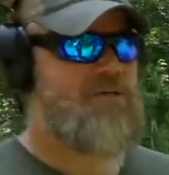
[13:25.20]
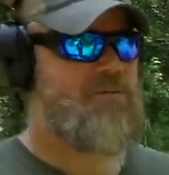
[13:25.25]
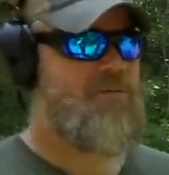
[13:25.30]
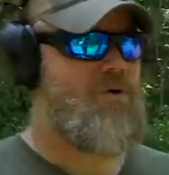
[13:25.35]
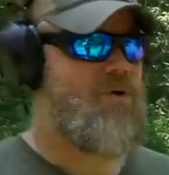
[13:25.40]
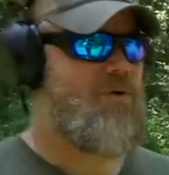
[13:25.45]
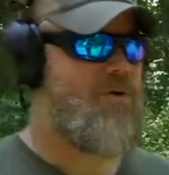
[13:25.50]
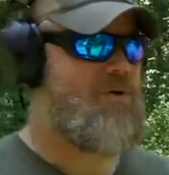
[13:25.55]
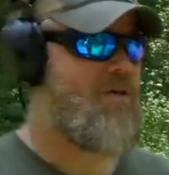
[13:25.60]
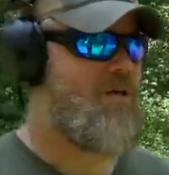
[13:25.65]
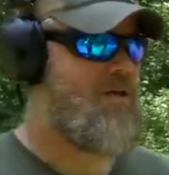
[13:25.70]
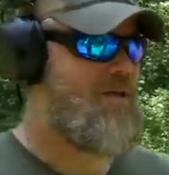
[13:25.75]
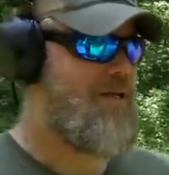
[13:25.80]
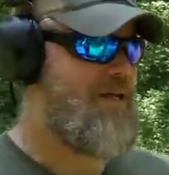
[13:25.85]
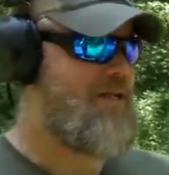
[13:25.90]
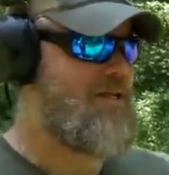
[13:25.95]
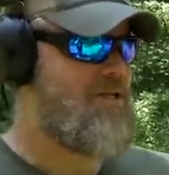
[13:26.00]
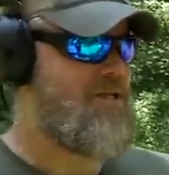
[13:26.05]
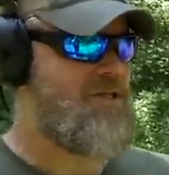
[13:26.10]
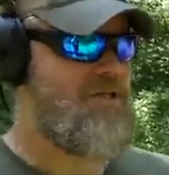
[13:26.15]
smooth.
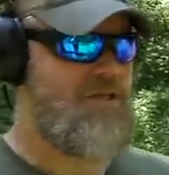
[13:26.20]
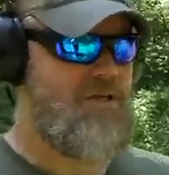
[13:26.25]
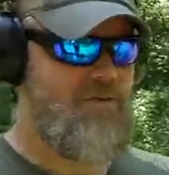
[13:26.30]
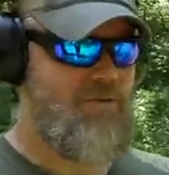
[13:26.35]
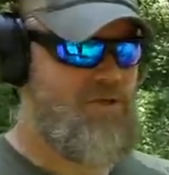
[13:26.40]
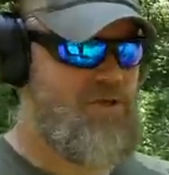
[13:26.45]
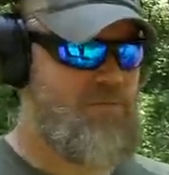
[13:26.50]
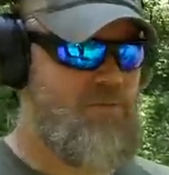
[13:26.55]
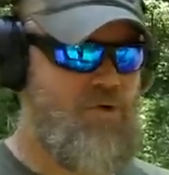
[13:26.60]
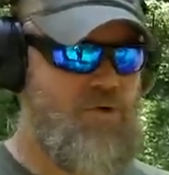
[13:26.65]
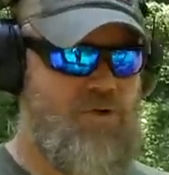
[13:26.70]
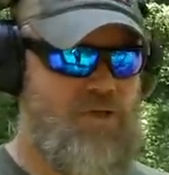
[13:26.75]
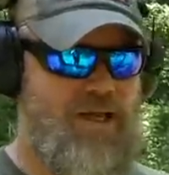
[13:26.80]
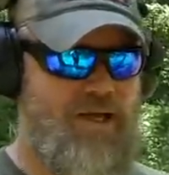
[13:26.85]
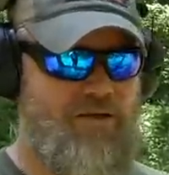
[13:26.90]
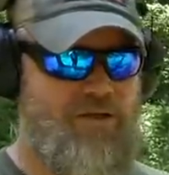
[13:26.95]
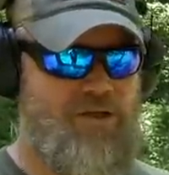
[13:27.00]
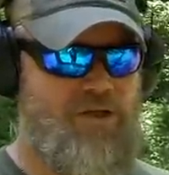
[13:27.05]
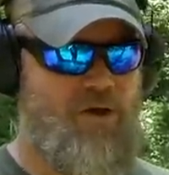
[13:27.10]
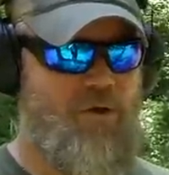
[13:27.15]
It has smoothed
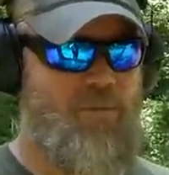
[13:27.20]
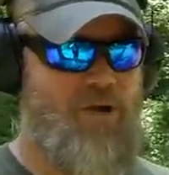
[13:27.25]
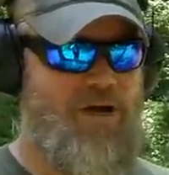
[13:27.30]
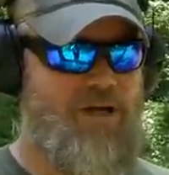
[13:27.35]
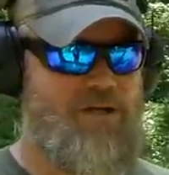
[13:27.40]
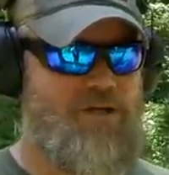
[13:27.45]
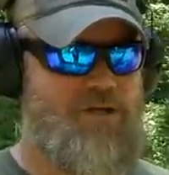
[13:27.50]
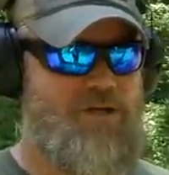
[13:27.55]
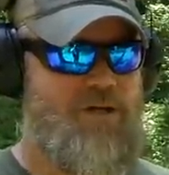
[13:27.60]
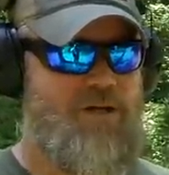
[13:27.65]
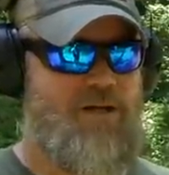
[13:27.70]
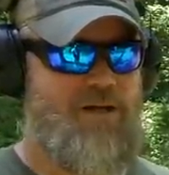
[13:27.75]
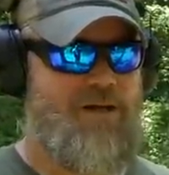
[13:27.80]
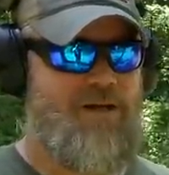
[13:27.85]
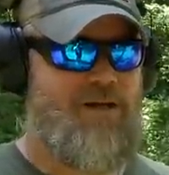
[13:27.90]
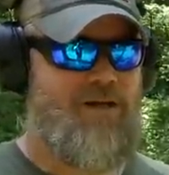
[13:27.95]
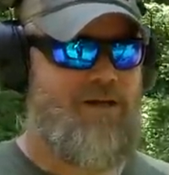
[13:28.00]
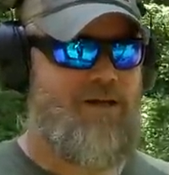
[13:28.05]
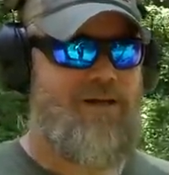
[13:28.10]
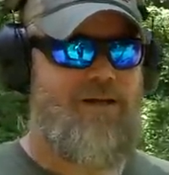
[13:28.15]
out so much
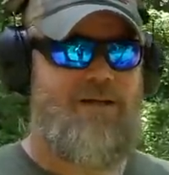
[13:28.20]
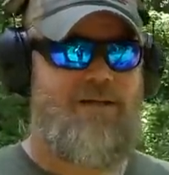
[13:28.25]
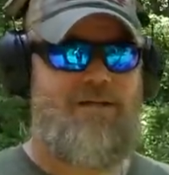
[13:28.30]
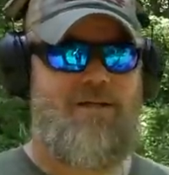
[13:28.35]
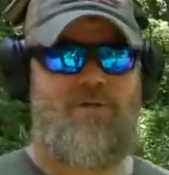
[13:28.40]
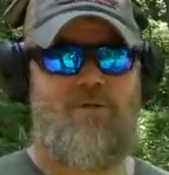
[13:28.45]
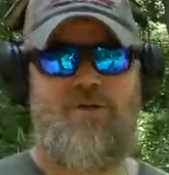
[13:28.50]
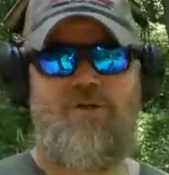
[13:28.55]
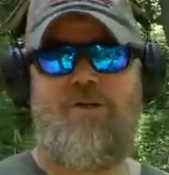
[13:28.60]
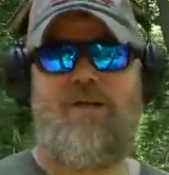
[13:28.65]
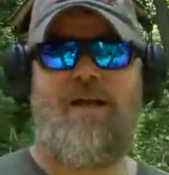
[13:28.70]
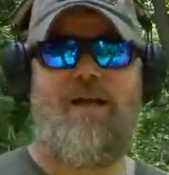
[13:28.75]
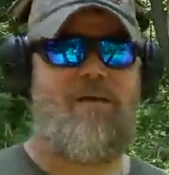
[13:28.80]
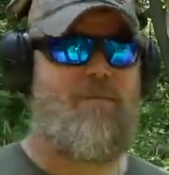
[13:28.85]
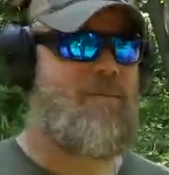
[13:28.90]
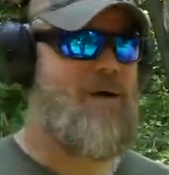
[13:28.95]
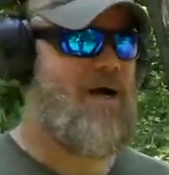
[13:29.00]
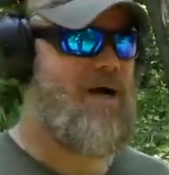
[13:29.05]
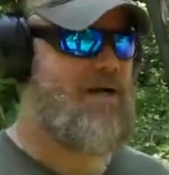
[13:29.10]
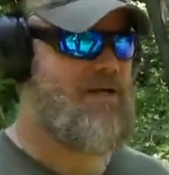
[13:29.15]
since we took it out of
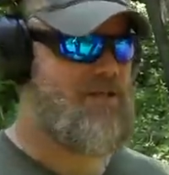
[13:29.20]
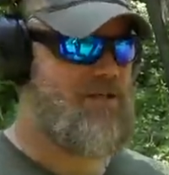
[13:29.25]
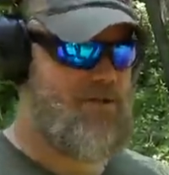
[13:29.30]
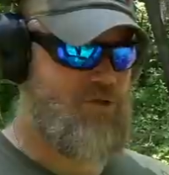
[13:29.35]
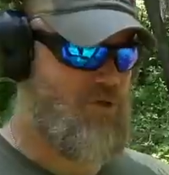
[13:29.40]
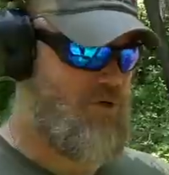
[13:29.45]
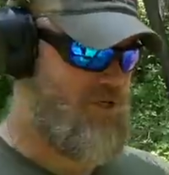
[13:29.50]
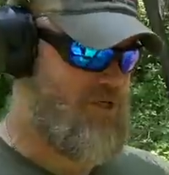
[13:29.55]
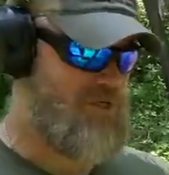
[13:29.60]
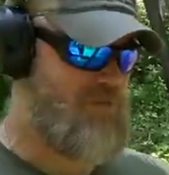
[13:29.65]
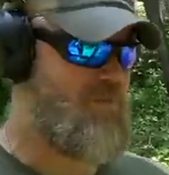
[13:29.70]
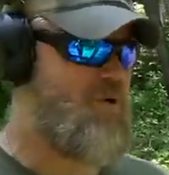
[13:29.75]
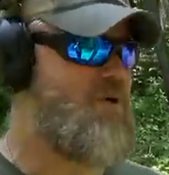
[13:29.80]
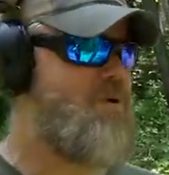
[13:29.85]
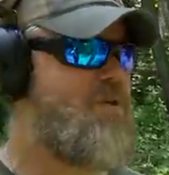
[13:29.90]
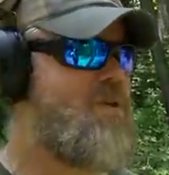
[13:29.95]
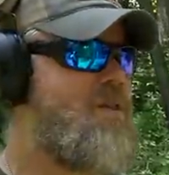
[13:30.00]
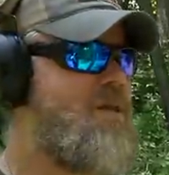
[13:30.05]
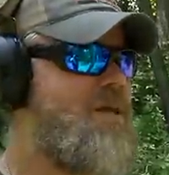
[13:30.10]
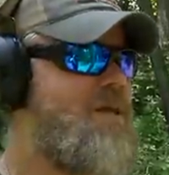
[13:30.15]
the box. It was already
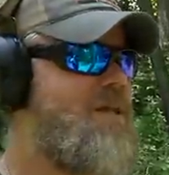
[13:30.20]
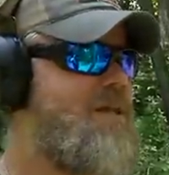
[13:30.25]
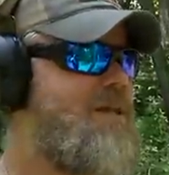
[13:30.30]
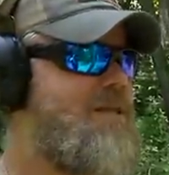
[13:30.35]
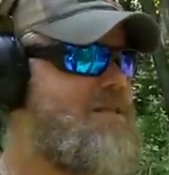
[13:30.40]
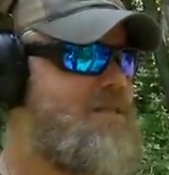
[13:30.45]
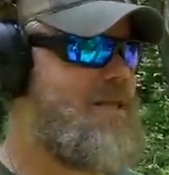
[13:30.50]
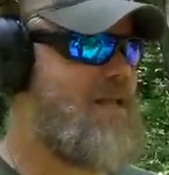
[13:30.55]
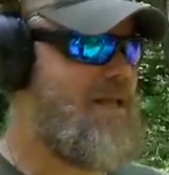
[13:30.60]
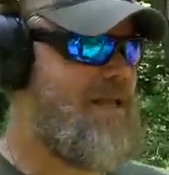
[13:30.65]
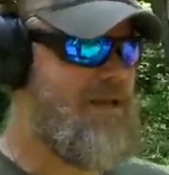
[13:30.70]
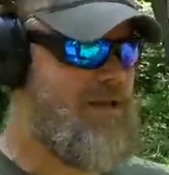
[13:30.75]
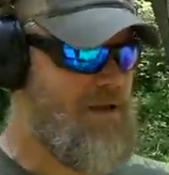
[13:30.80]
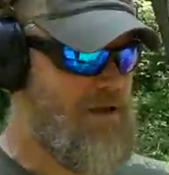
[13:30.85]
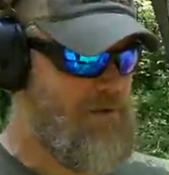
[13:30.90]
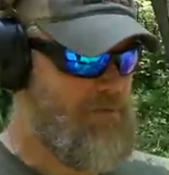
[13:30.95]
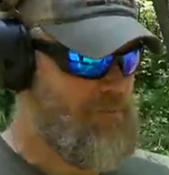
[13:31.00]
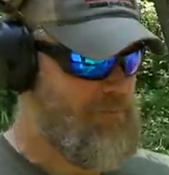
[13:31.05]
smooth then. This thing,